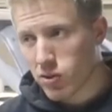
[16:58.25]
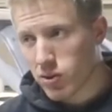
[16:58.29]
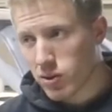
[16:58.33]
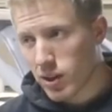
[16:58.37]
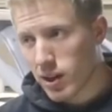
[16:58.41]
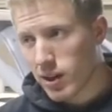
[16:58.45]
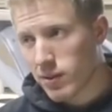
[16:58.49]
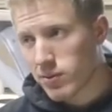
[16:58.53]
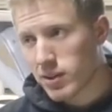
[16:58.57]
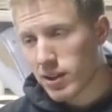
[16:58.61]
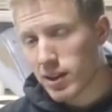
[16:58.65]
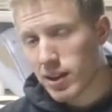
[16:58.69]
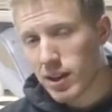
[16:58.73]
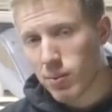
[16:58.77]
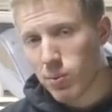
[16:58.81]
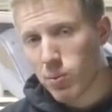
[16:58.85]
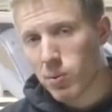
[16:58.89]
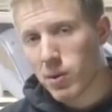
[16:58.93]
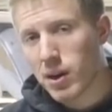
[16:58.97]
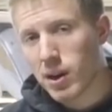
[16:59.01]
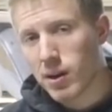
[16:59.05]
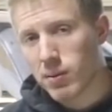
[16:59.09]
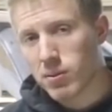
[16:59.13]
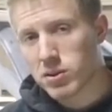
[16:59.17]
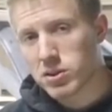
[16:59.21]
So you have to get
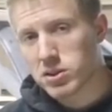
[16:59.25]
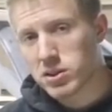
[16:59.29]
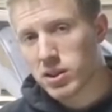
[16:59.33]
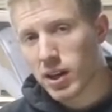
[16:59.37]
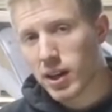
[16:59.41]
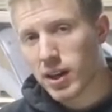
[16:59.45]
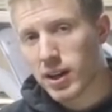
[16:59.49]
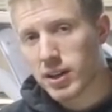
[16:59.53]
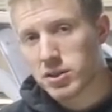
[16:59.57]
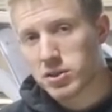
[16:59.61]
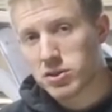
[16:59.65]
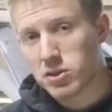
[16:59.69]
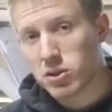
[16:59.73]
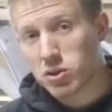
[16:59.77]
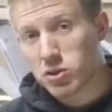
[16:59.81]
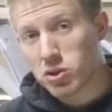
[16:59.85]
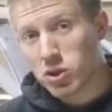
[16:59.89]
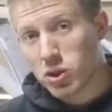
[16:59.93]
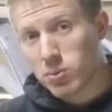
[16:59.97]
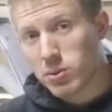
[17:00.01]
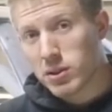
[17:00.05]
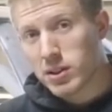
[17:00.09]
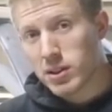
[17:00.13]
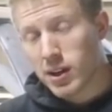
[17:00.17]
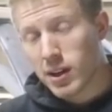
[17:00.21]
whatever size your
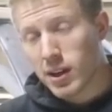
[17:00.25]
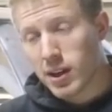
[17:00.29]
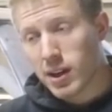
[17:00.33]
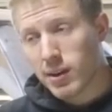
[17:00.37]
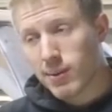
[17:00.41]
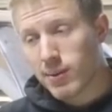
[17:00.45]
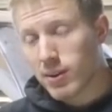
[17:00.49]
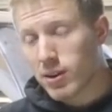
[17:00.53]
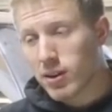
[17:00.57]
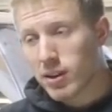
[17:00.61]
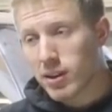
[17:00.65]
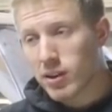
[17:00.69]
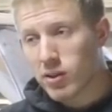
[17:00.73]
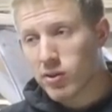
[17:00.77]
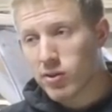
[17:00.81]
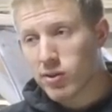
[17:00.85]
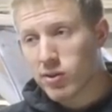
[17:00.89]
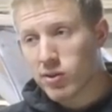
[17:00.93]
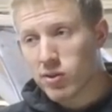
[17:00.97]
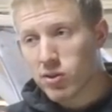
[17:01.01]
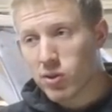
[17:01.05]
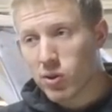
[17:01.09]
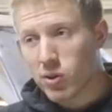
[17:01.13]
tubing diameter is